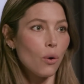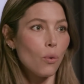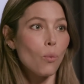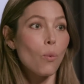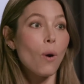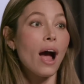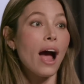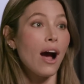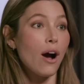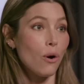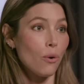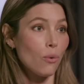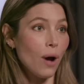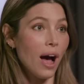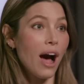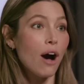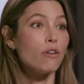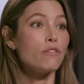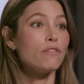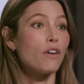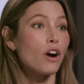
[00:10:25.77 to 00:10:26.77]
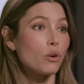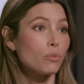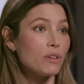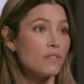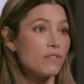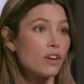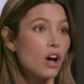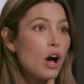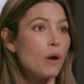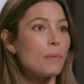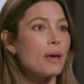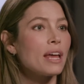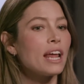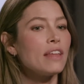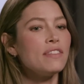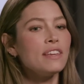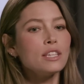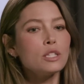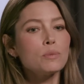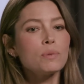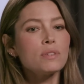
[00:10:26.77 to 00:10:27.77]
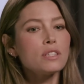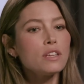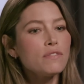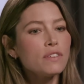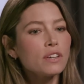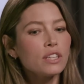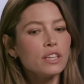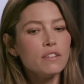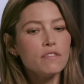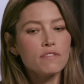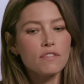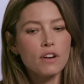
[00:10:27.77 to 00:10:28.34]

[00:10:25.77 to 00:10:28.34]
wow, how far we've come. And I think specifically yeah.